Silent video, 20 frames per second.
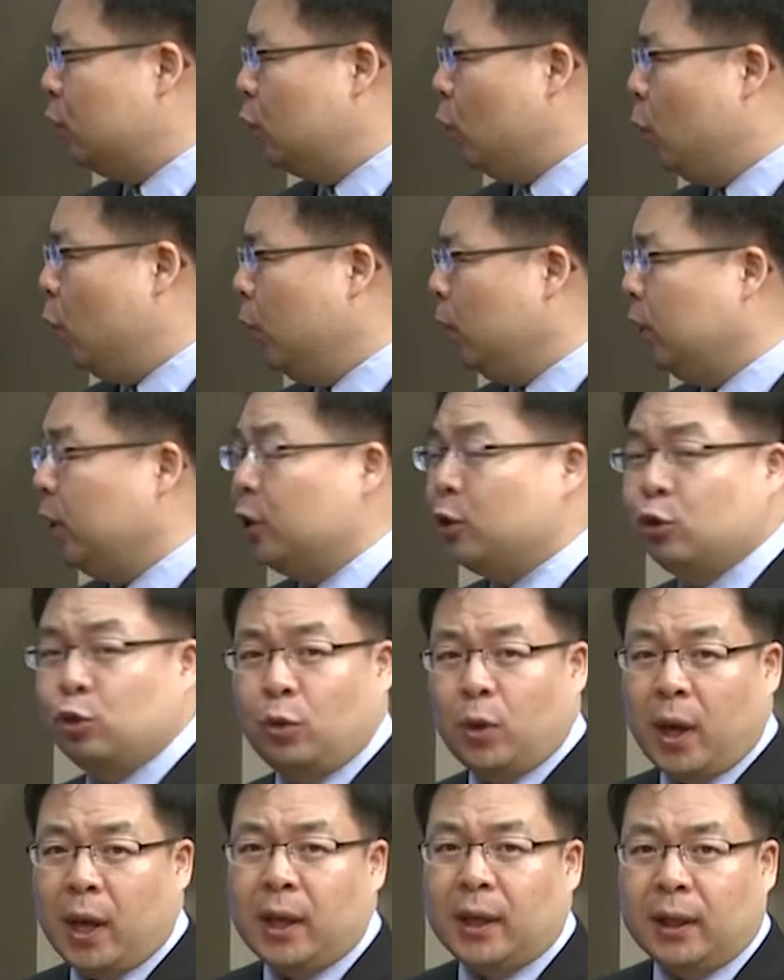toilet
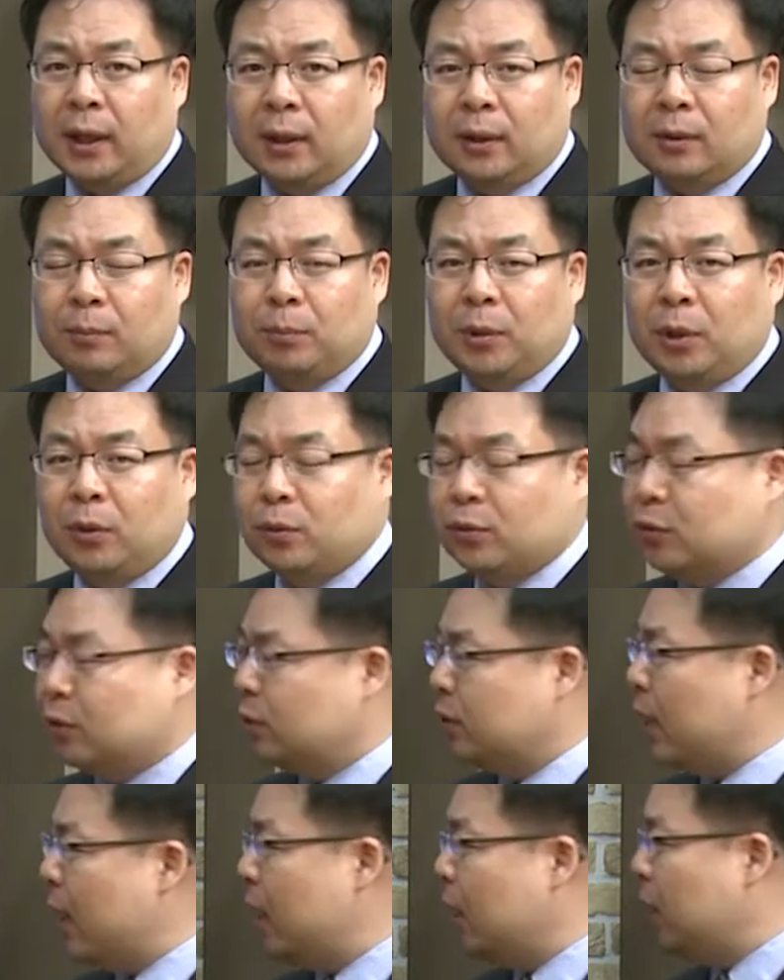training, because
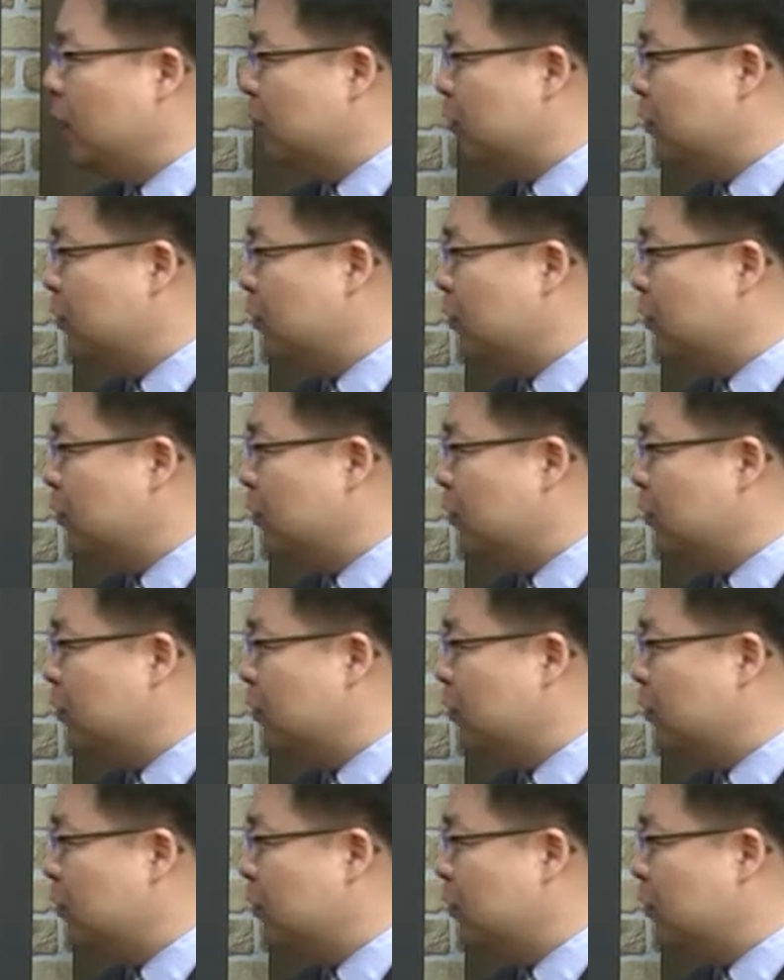that is